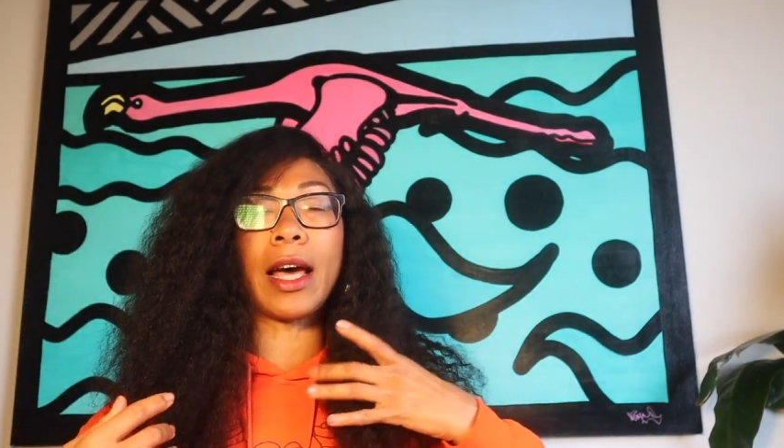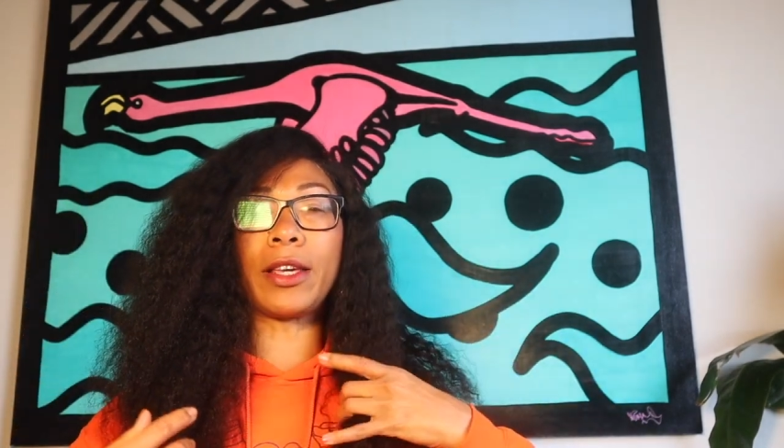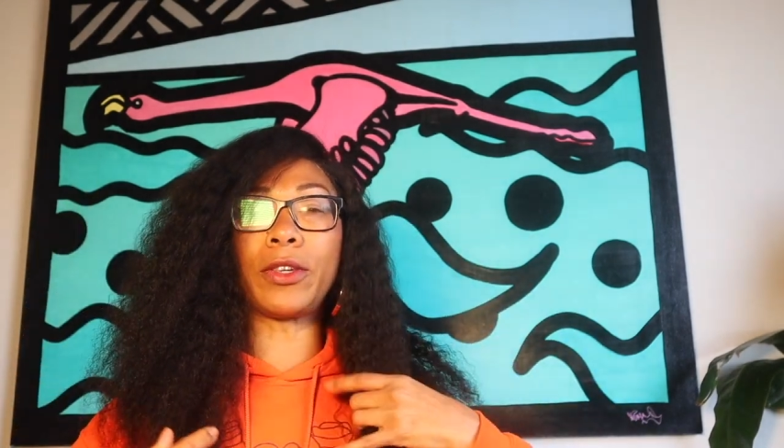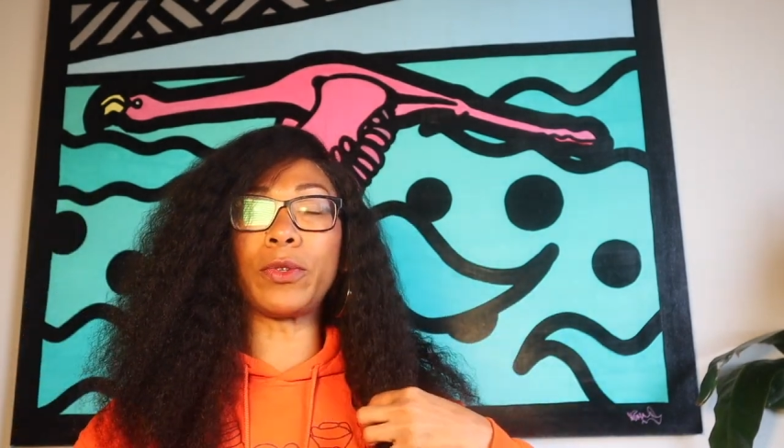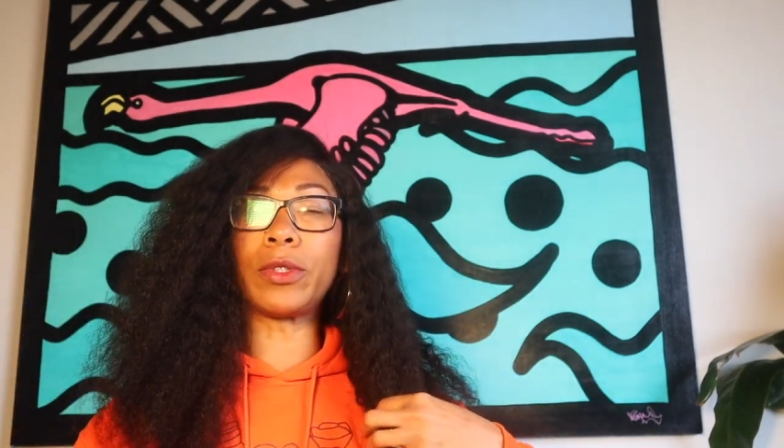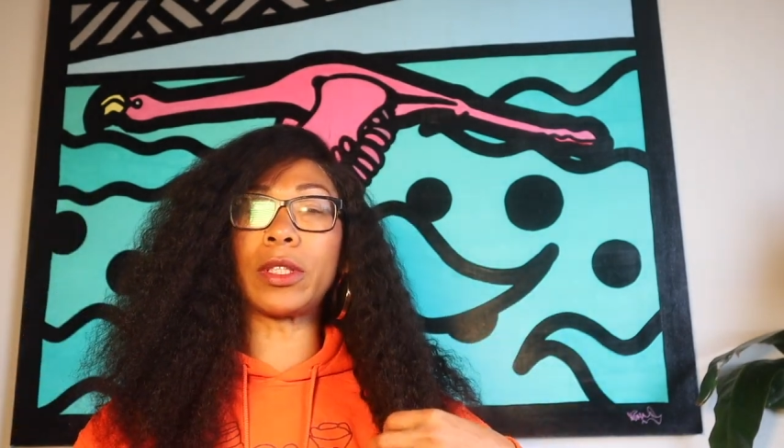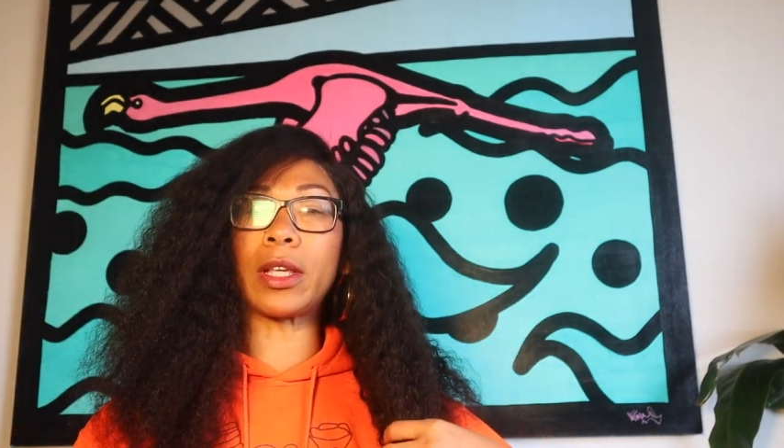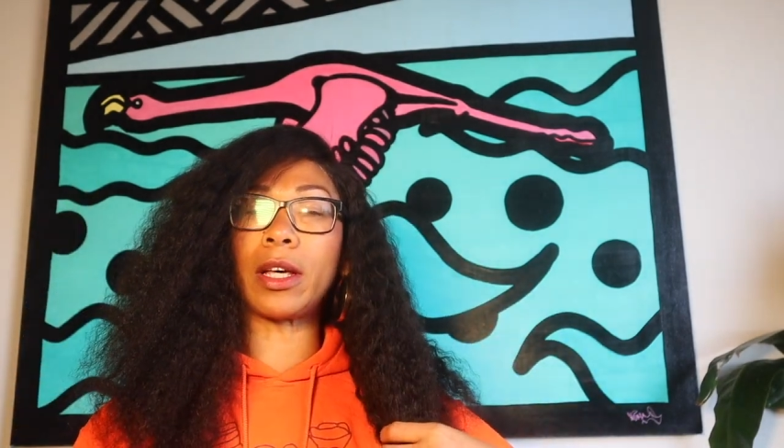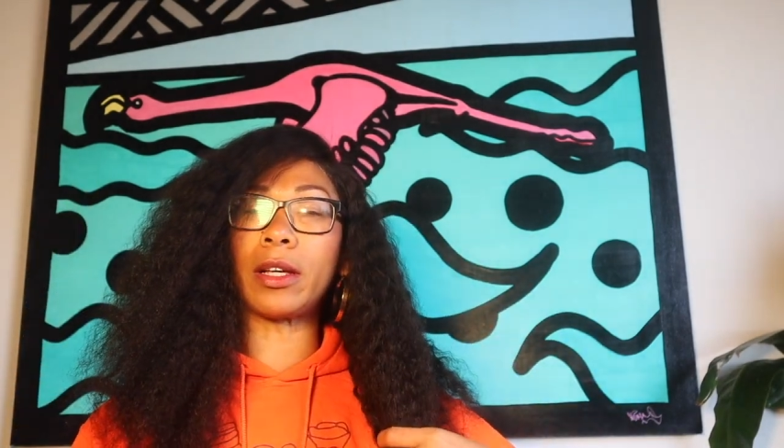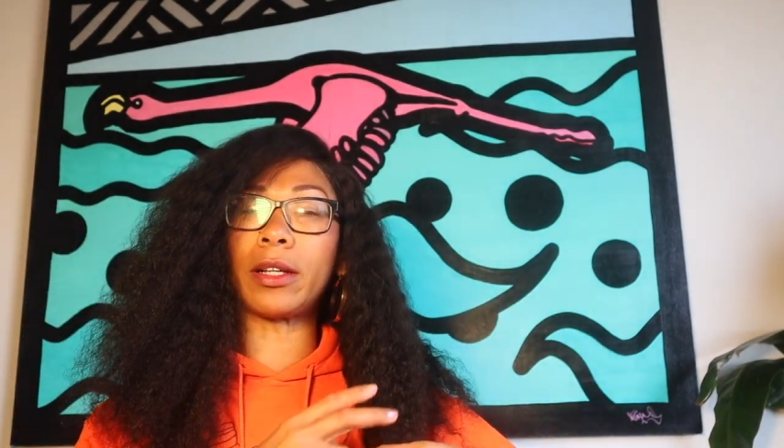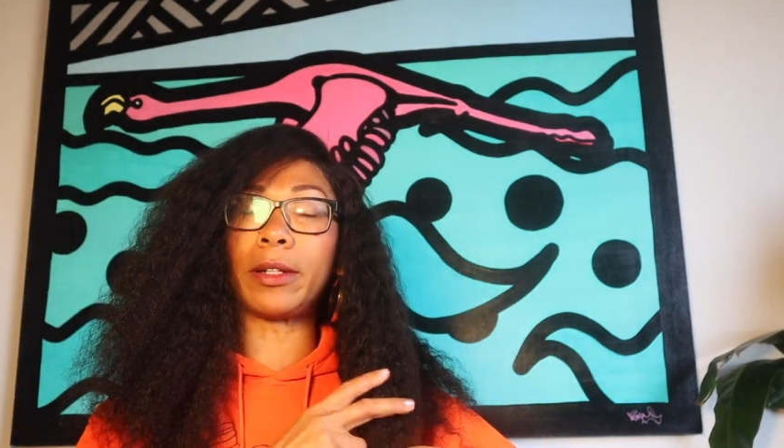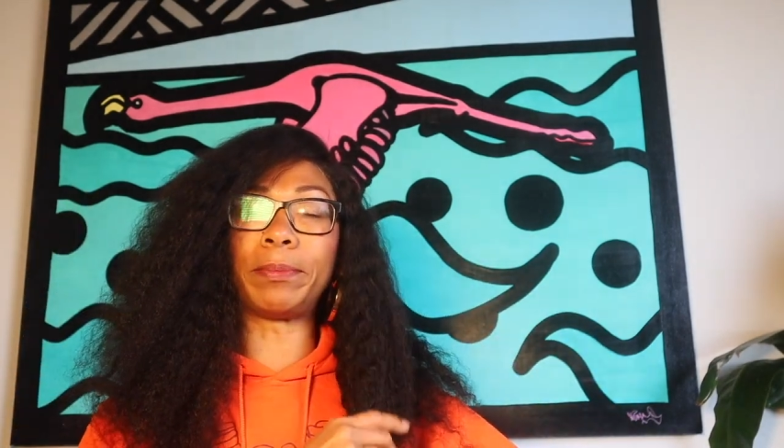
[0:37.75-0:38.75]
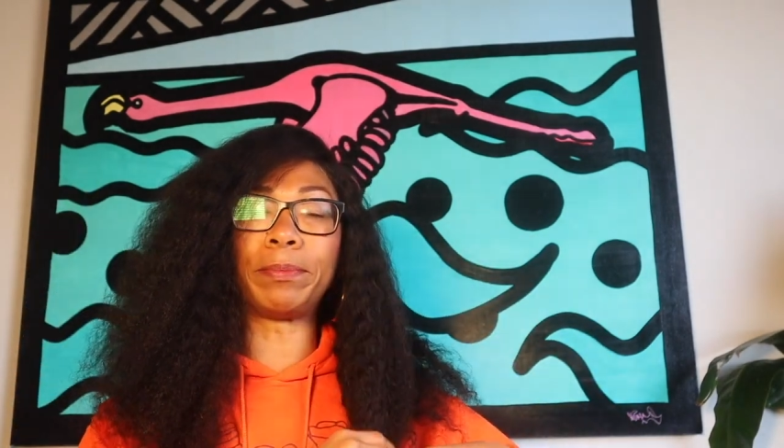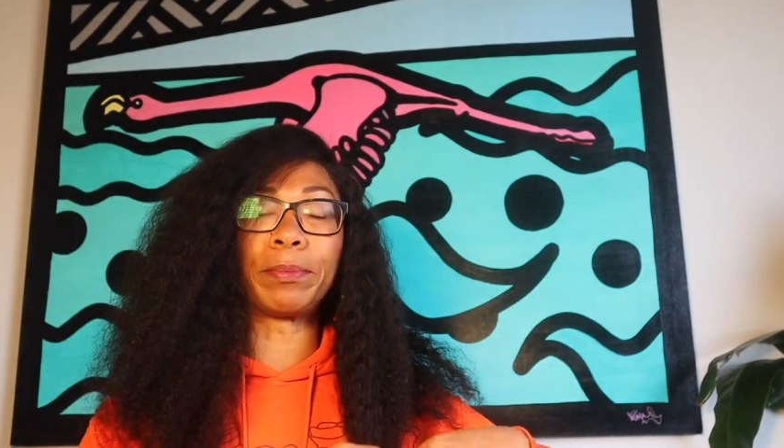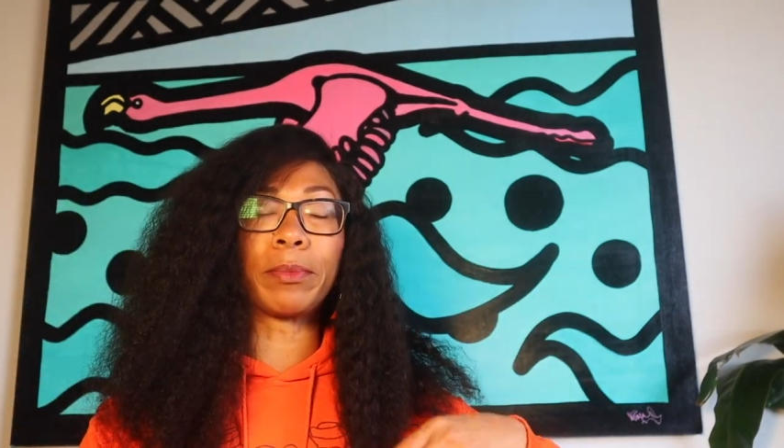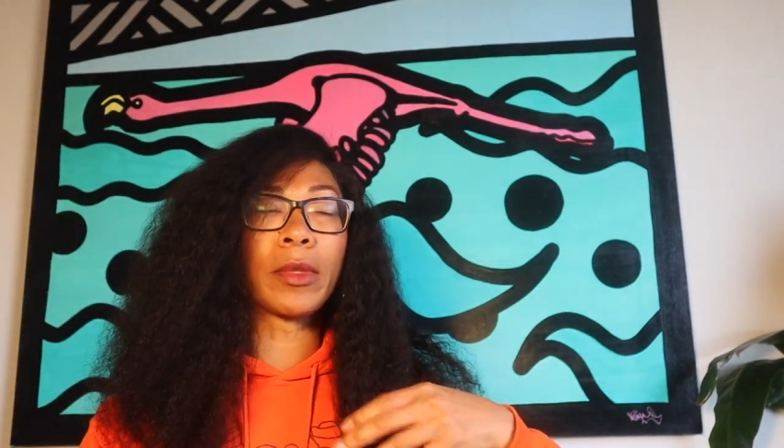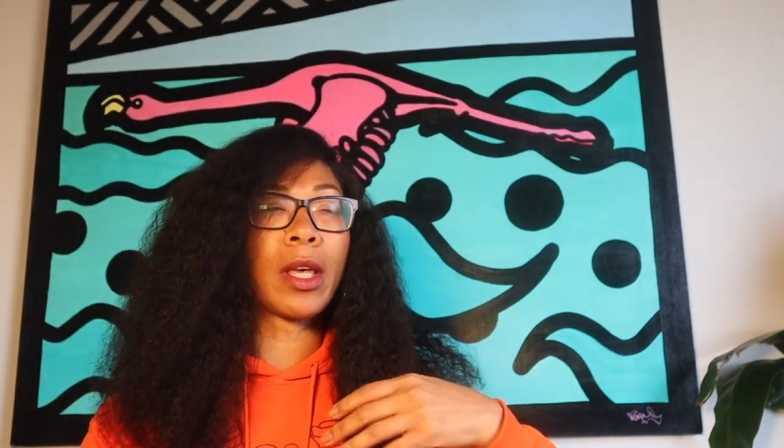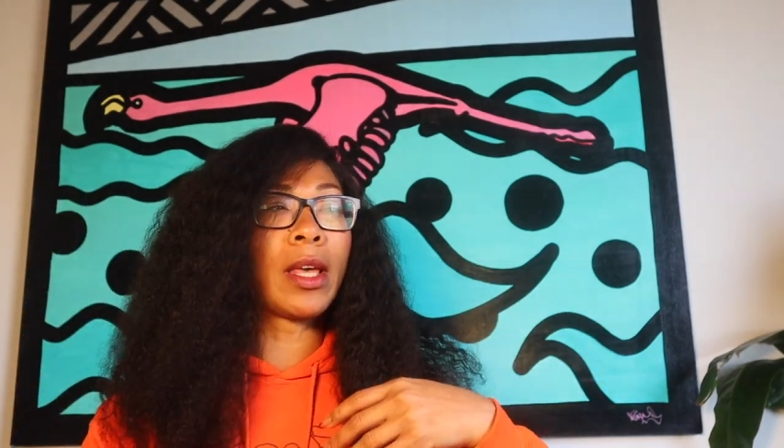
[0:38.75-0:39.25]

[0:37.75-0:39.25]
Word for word: I use um,